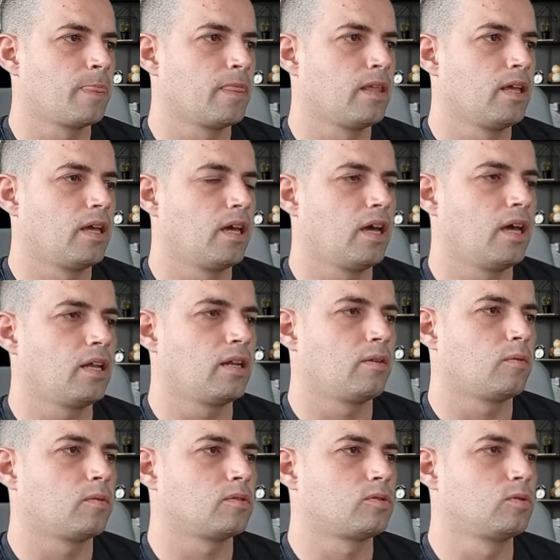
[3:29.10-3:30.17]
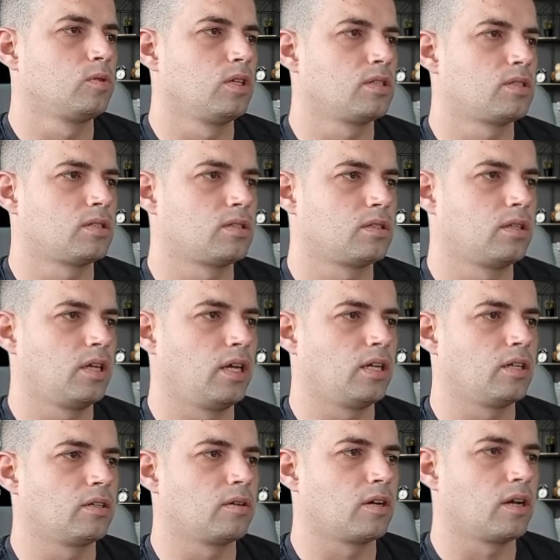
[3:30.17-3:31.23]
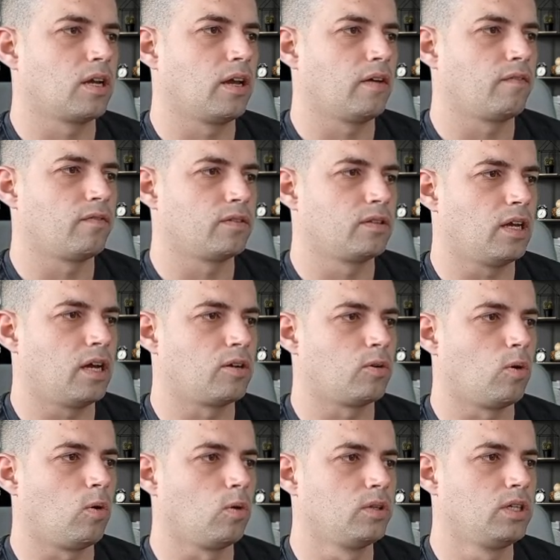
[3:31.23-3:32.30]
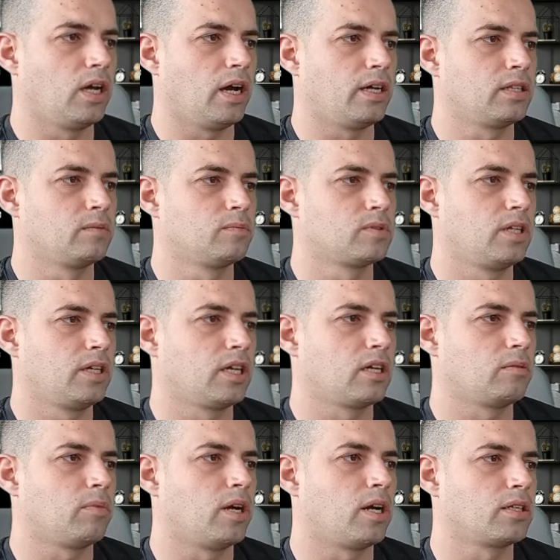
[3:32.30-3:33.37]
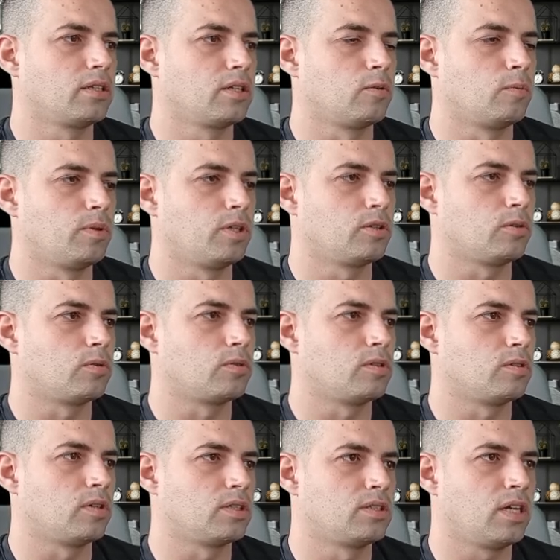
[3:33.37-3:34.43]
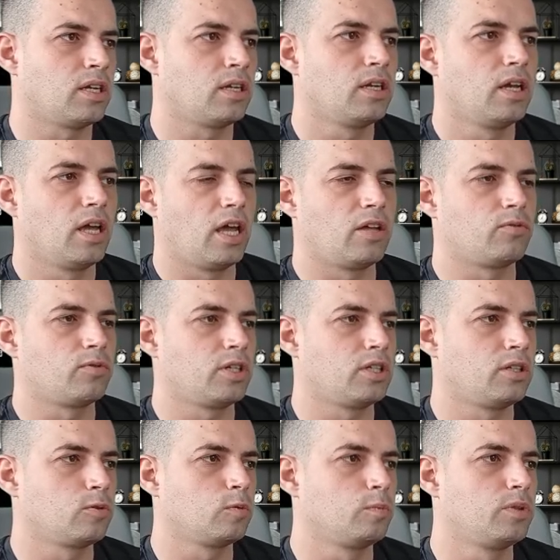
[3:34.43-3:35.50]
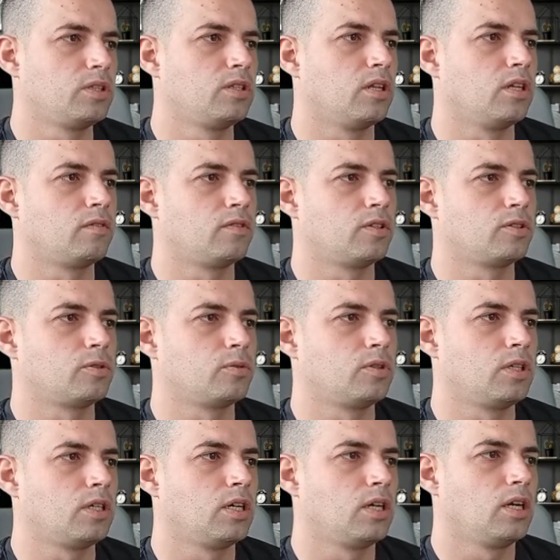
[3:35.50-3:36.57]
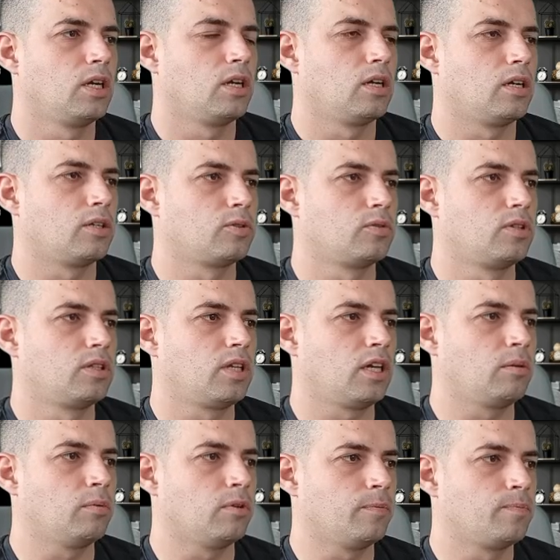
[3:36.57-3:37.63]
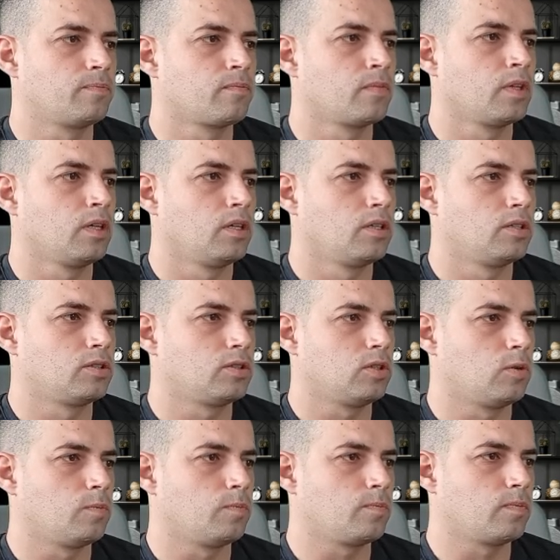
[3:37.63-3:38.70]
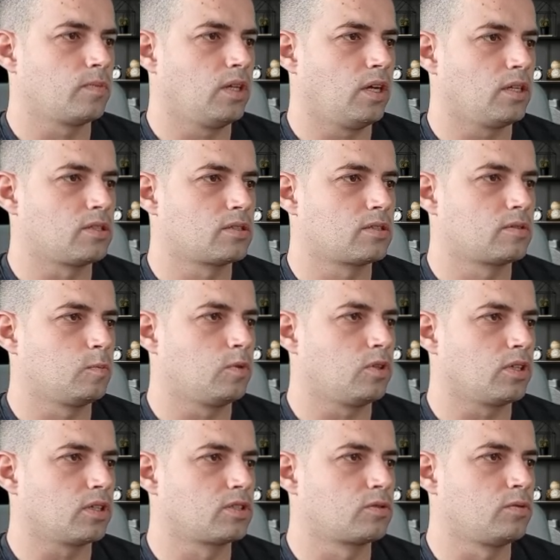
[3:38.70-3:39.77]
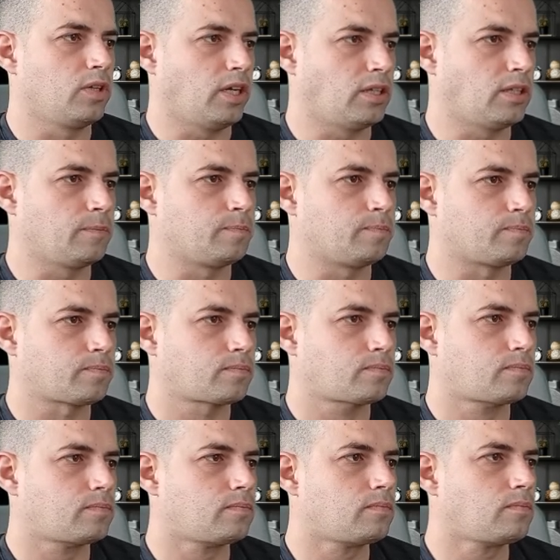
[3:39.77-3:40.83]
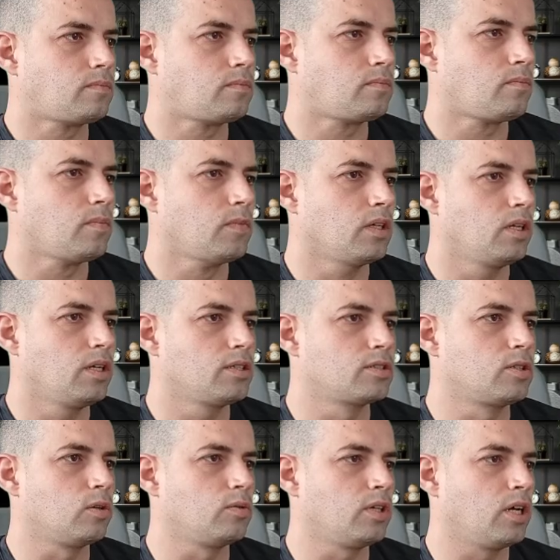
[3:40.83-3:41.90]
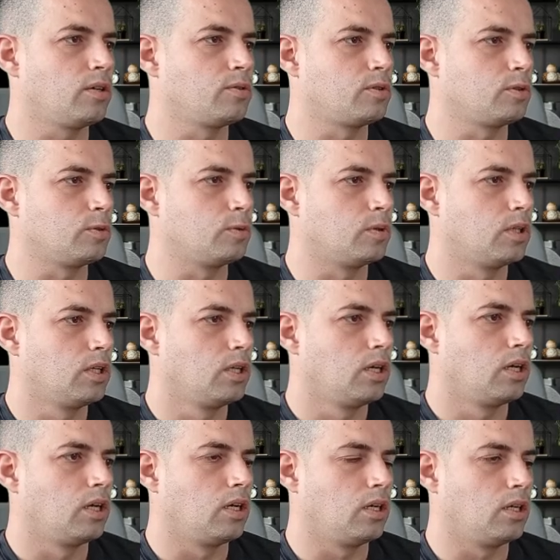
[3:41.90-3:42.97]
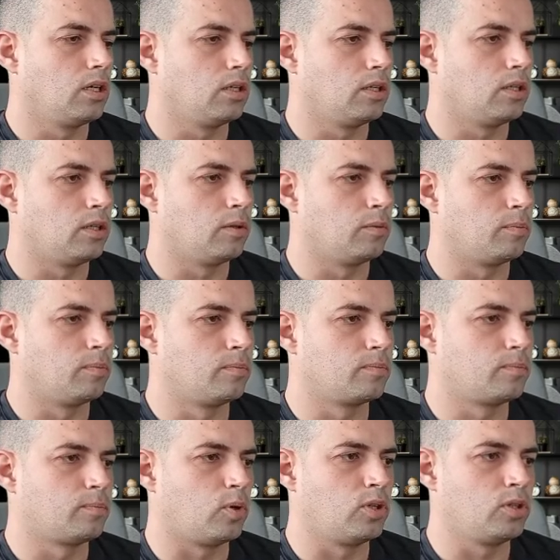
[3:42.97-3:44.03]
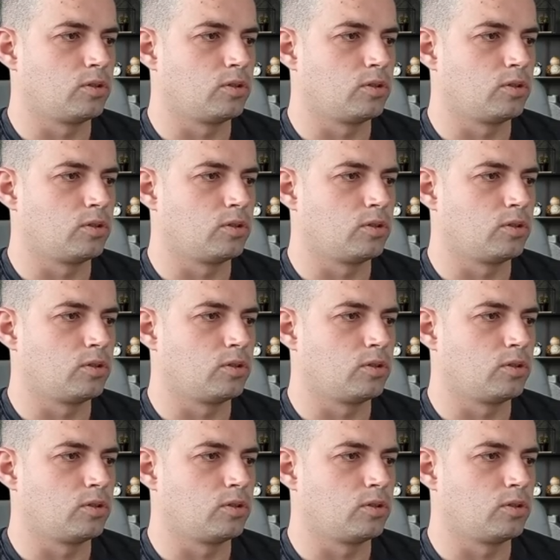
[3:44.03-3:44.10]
and as soon as they have done all the items, they can mark the complete order as done and ready to be delivered to the table. So that works great. Let's go now to point of